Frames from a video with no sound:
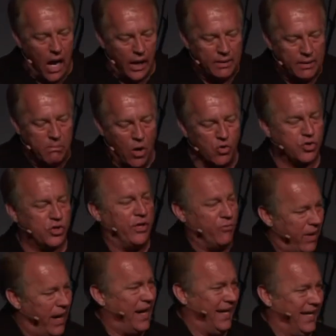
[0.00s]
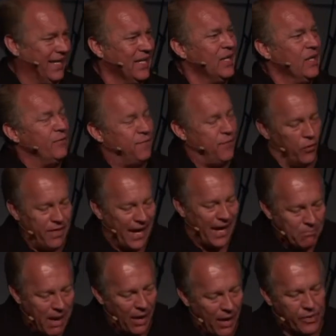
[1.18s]
emotionally ready for that
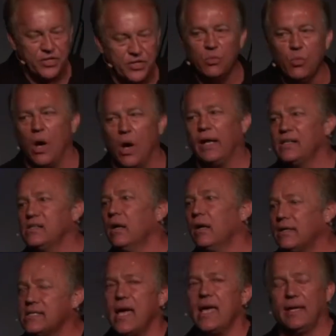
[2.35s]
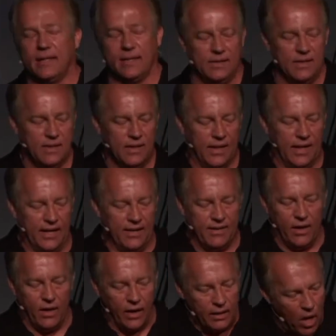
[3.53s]
marriage and what it's going to take. They're
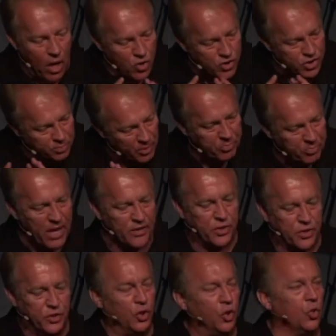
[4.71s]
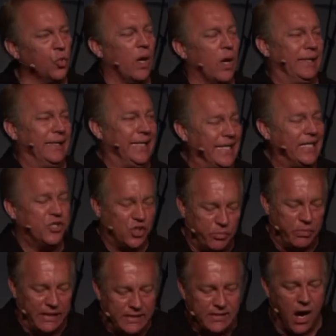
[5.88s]
not emotionally prepared to do what needs to
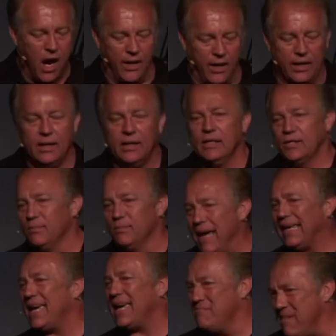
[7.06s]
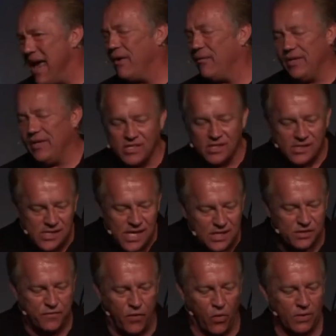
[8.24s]
be done to make a marriage
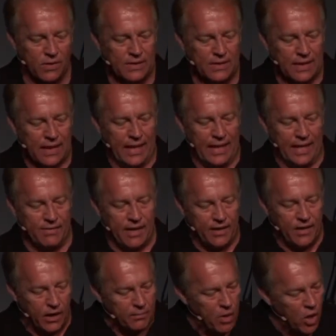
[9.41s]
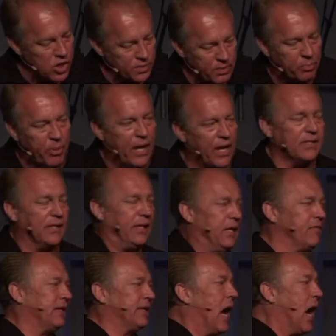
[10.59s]
successful. They're not emotionally prepared to give
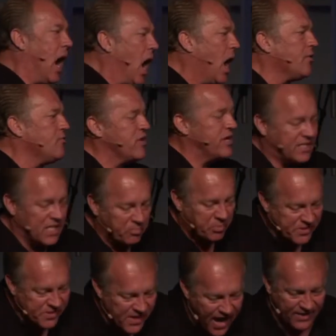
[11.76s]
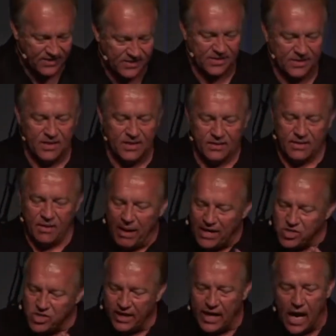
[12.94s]
it 100%. They're
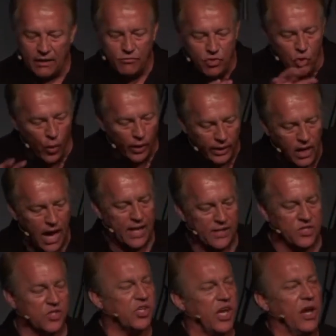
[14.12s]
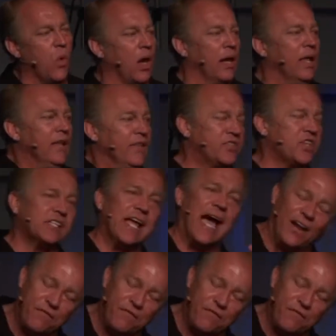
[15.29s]
basically kind of drawing lines and saying, well, this is kind of